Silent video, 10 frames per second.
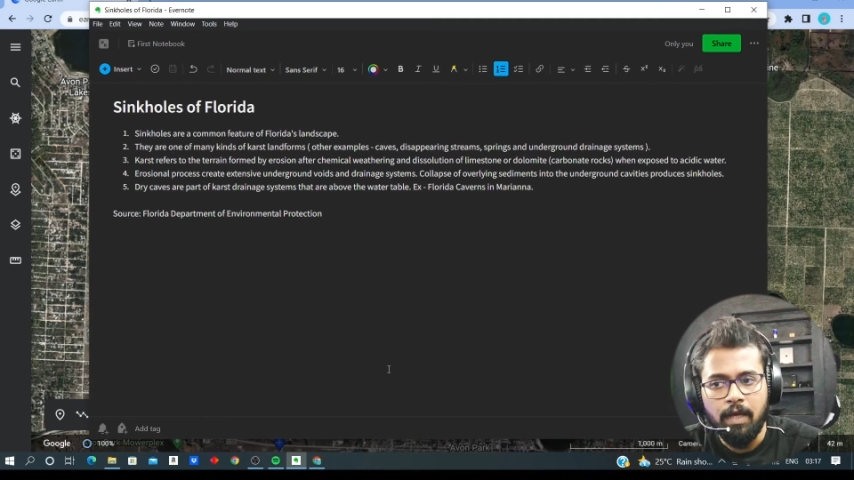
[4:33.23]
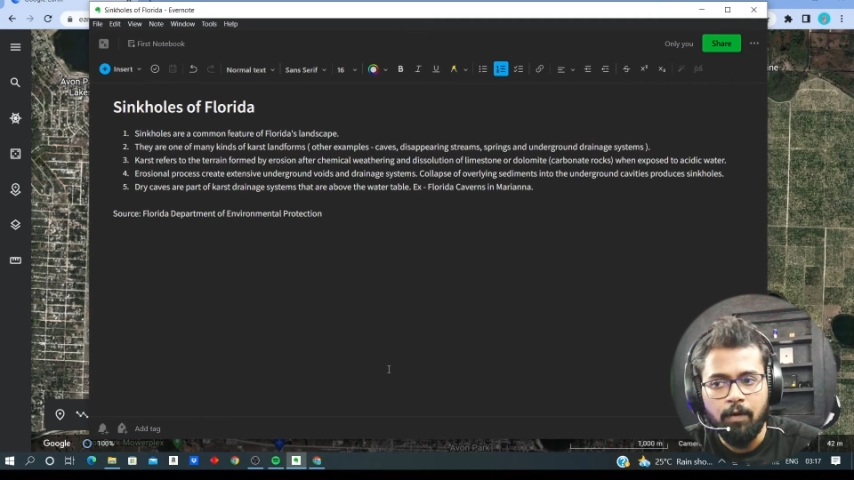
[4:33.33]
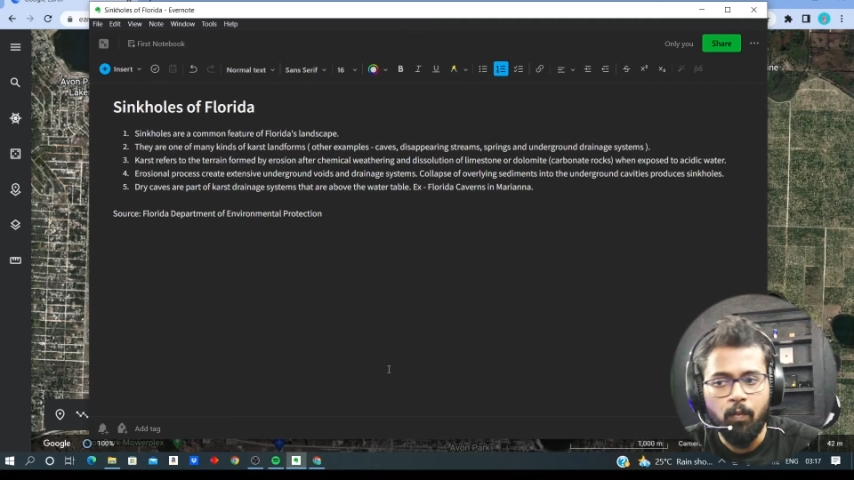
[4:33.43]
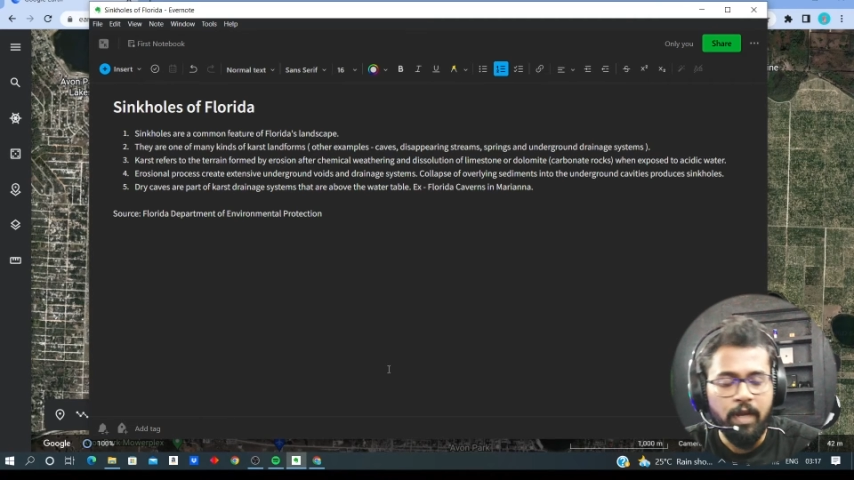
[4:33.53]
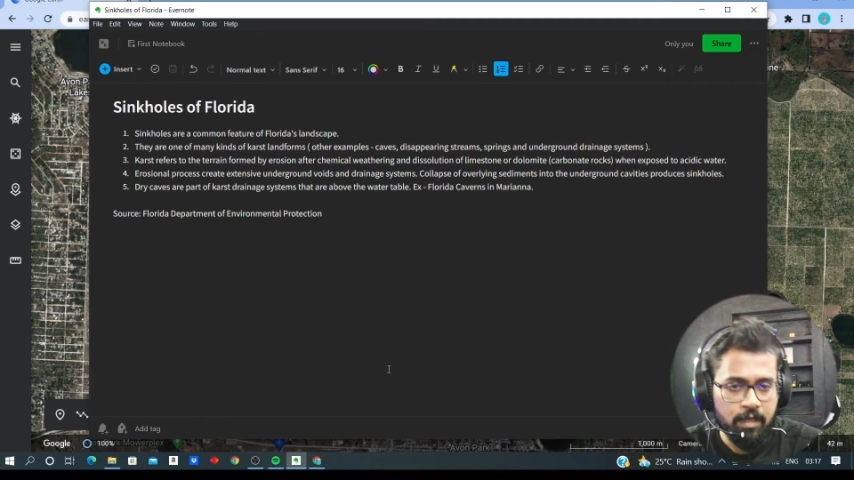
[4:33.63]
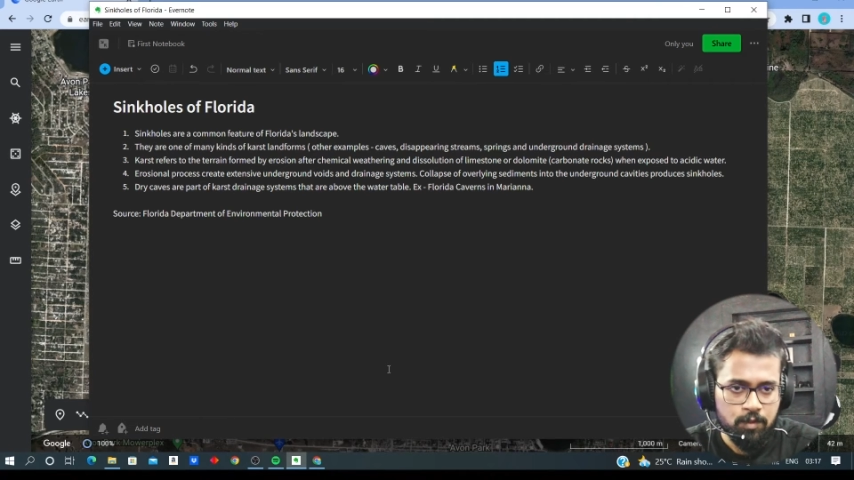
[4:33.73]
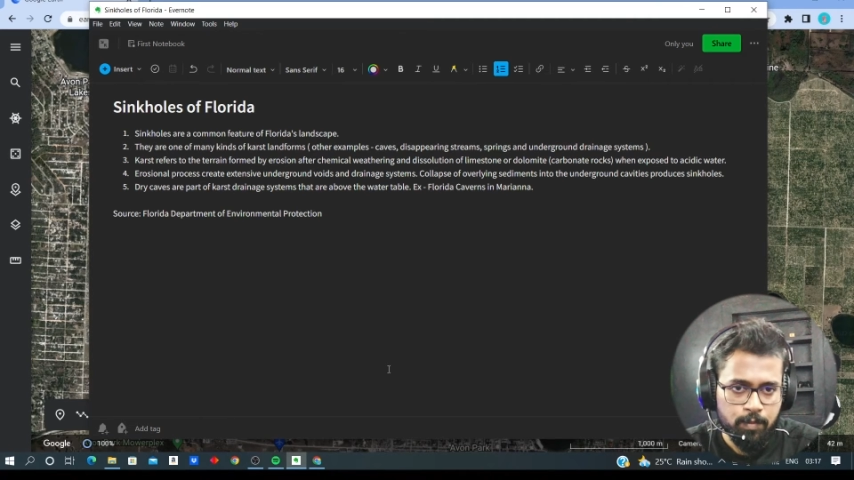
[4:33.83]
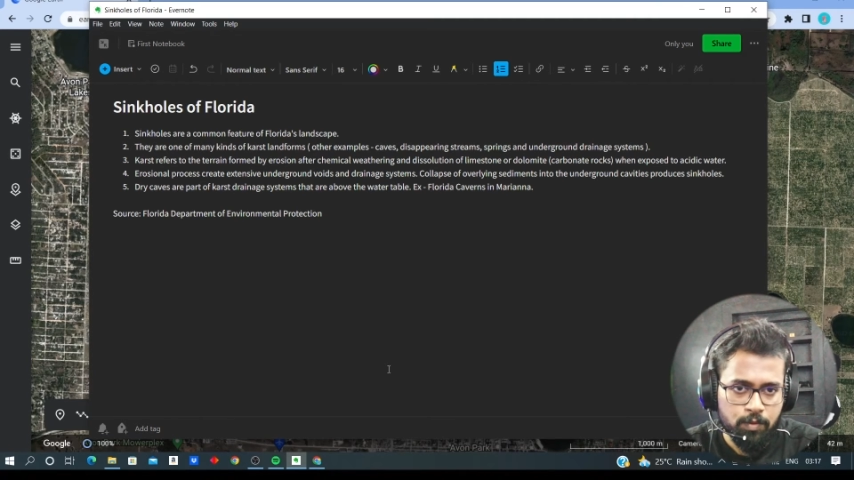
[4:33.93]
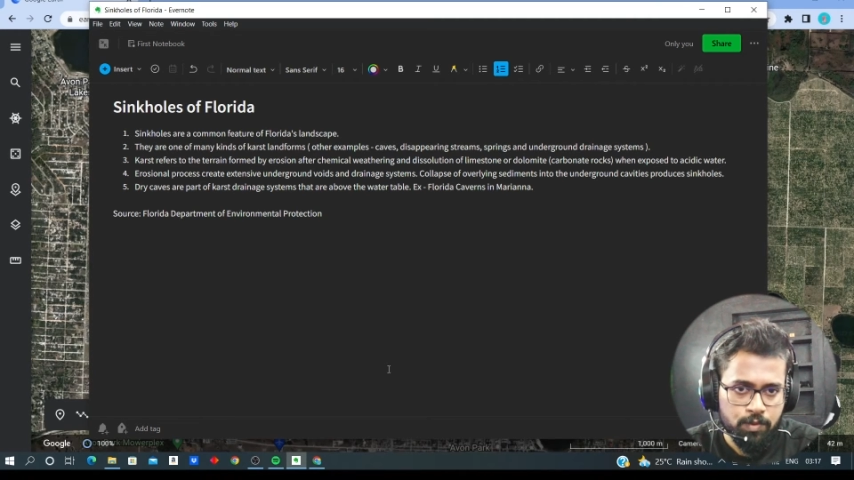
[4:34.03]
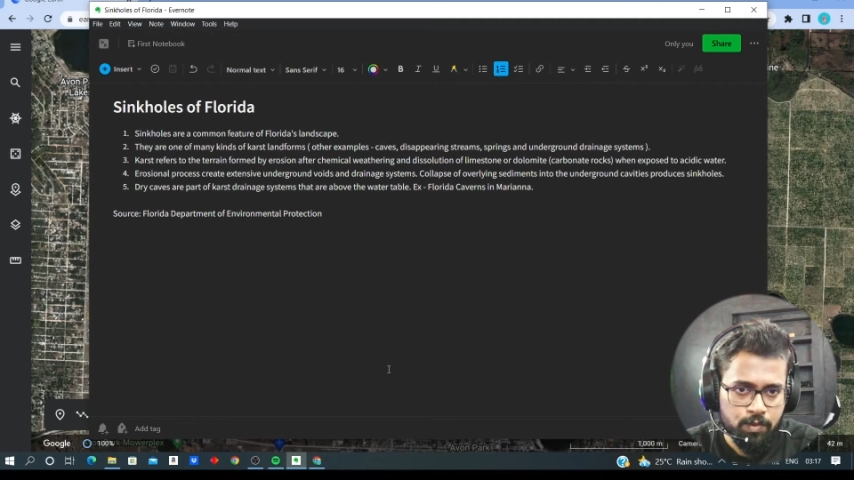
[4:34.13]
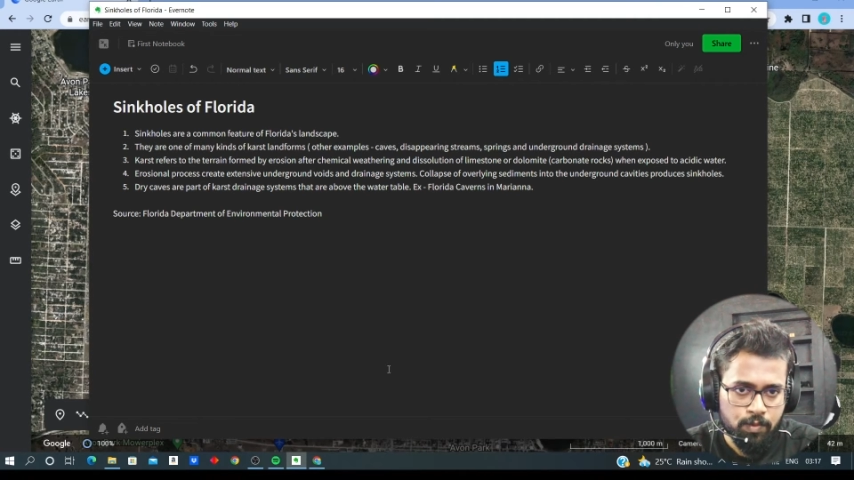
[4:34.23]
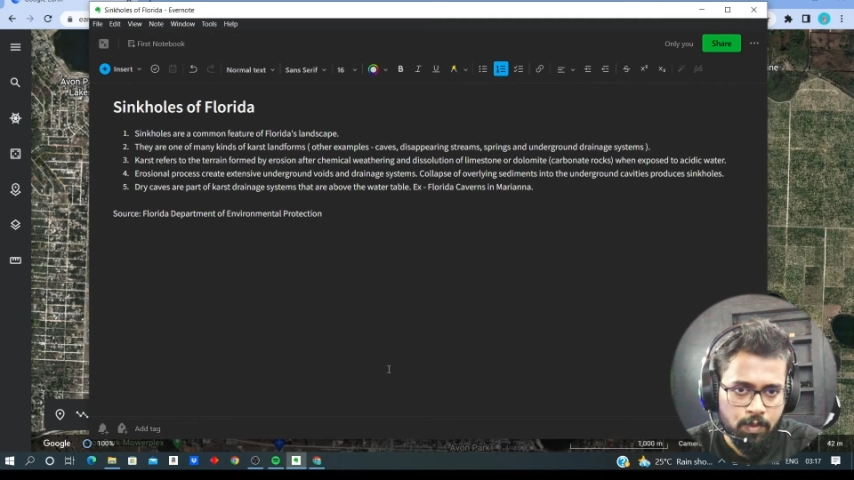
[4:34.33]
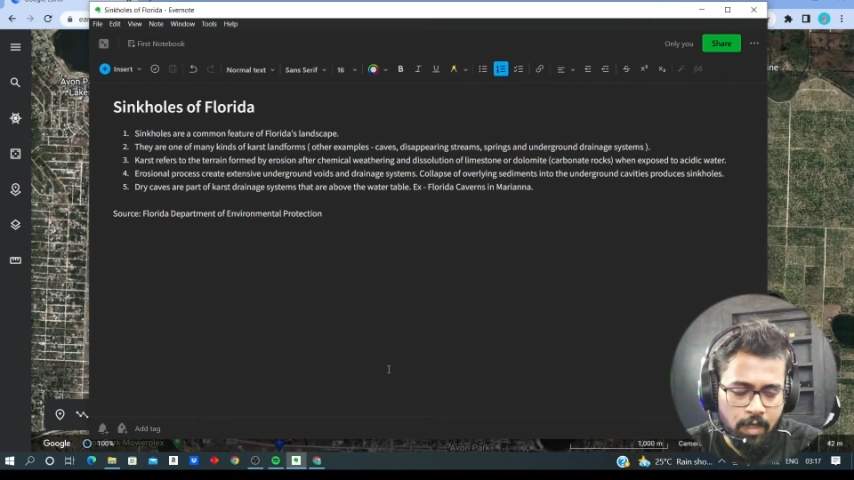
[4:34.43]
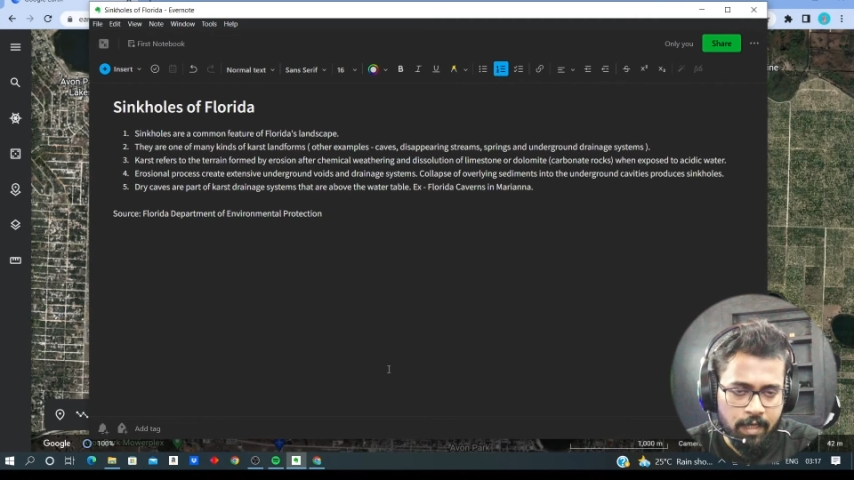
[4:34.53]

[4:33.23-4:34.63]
when exposed to